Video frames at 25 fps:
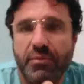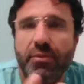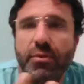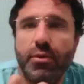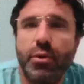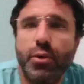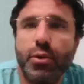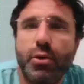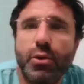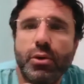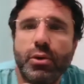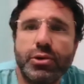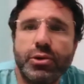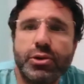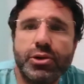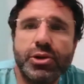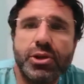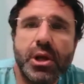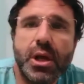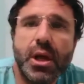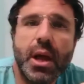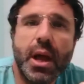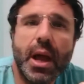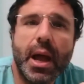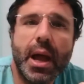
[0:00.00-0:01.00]
focus
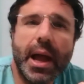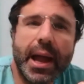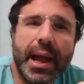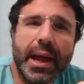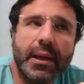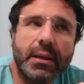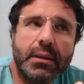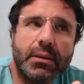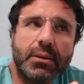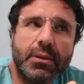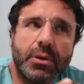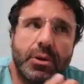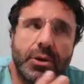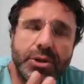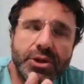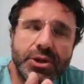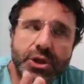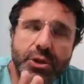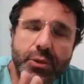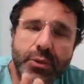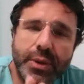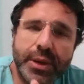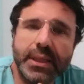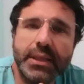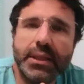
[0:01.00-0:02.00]
and
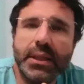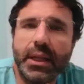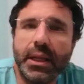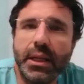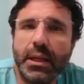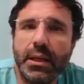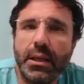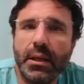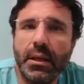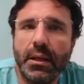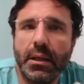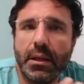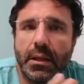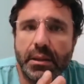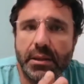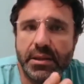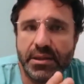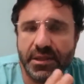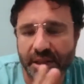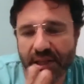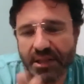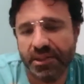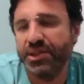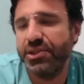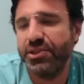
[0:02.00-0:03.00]
consequently
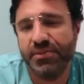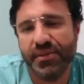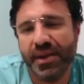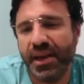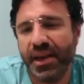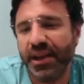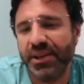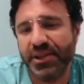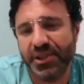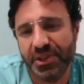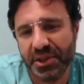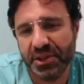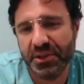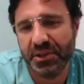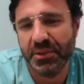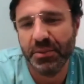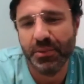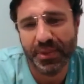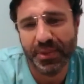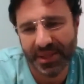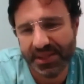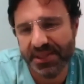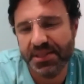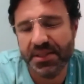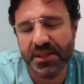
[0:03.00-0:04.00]
satisfaction
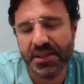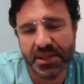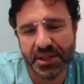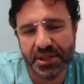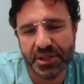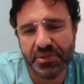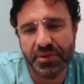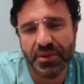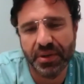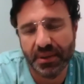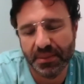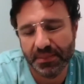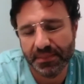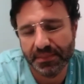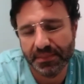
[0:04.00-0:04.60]
with surgery.